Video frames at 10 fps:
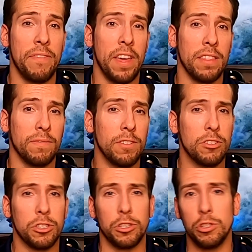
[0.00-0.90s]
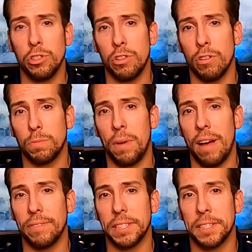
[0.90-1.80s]
off that in the future using those
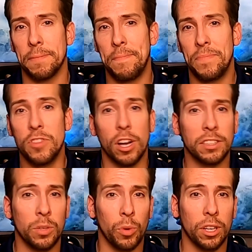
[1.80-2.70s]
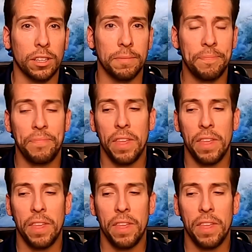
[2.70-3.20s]
profits, does it work?